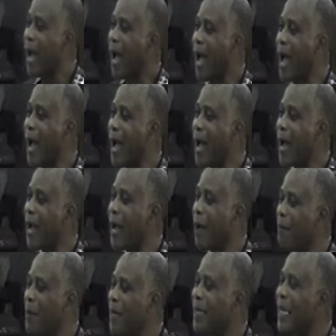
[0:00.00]
uh, I
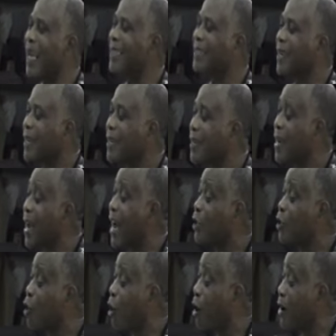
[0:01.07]
mean, a technical
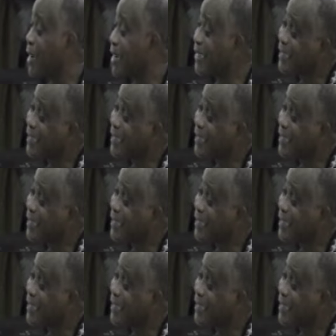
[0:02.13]
drawing